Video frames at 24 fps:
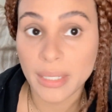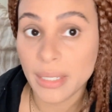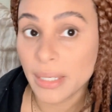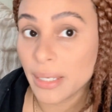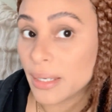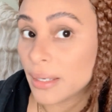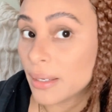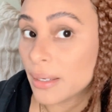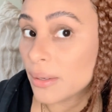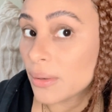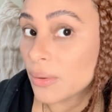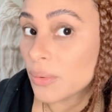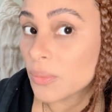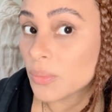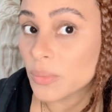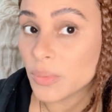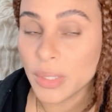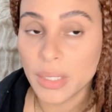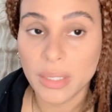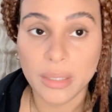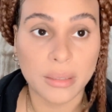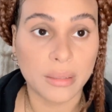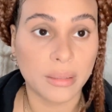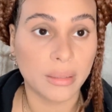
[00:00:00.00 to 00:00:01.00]
now
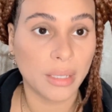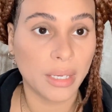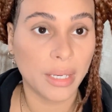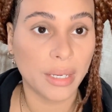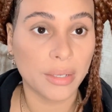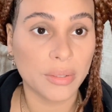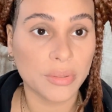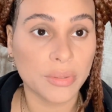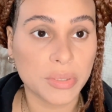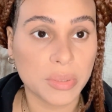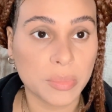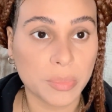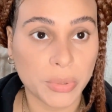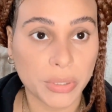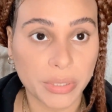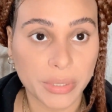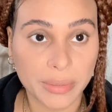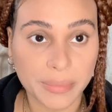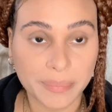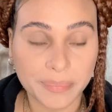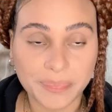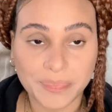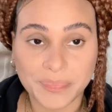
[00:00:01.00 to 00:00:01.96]
in Harrisburg,